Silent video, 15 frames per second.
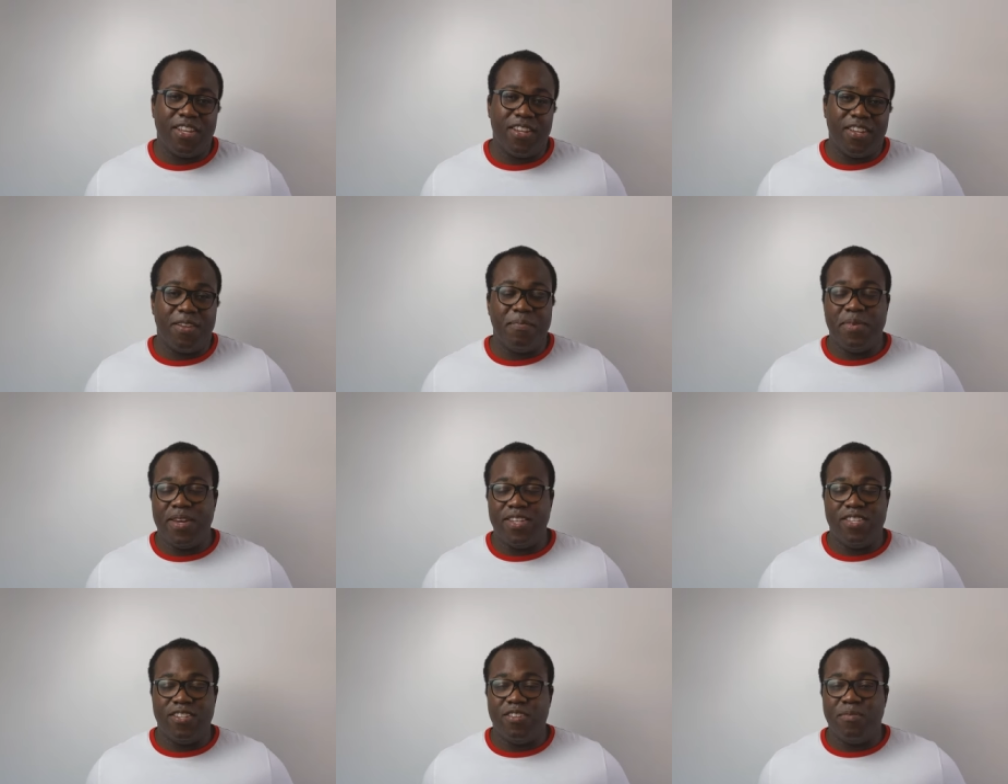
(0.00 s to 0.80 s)

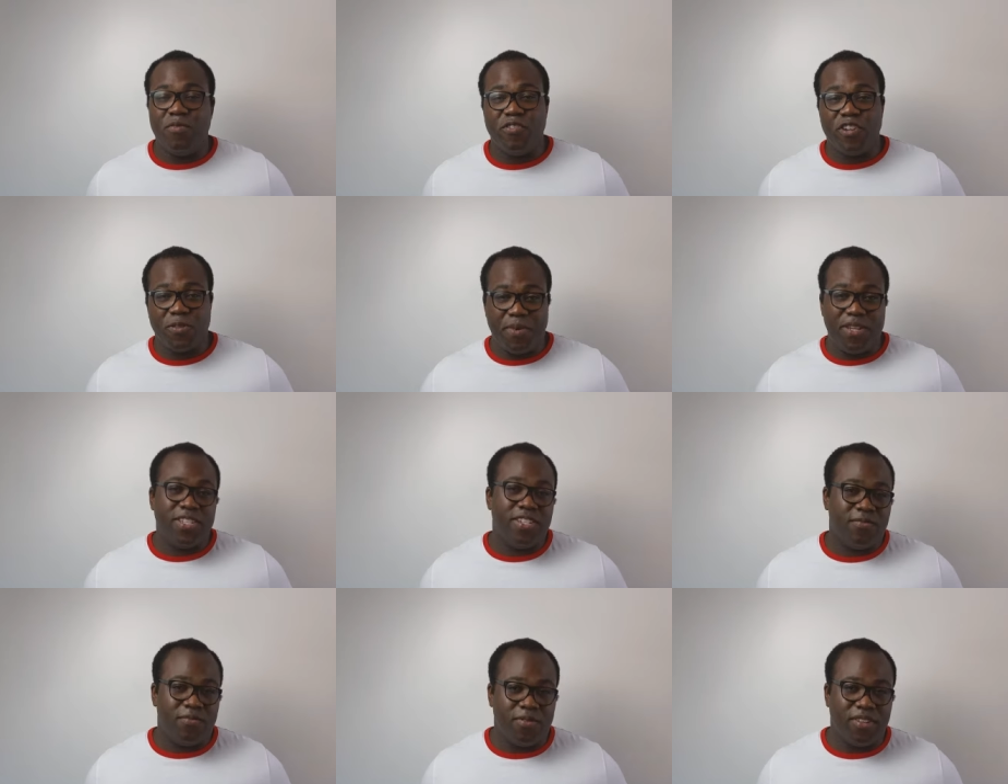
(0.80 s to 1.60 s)
compared to the more
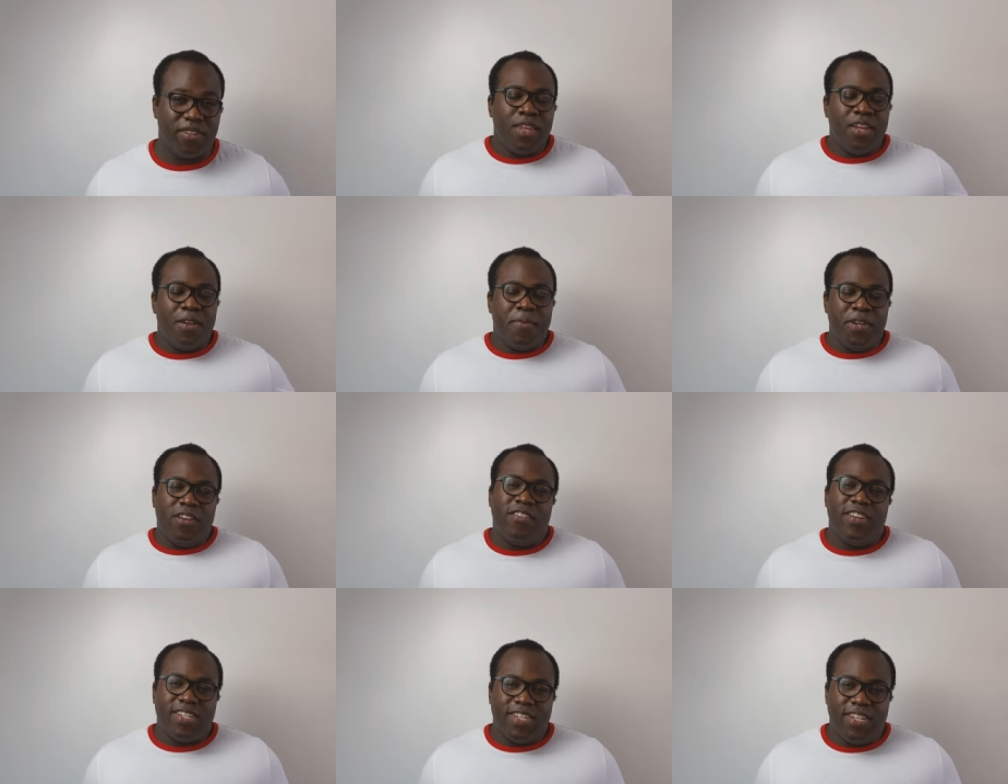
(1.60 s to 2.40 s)
expensive one. I bet
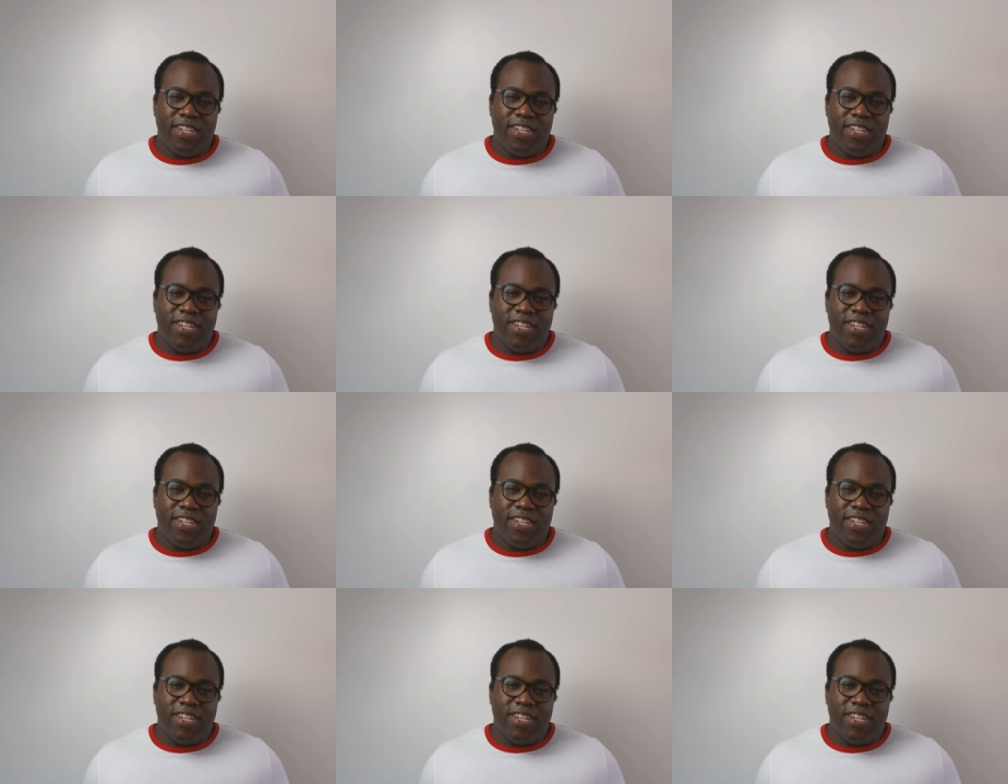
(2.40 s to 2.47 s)
you're asking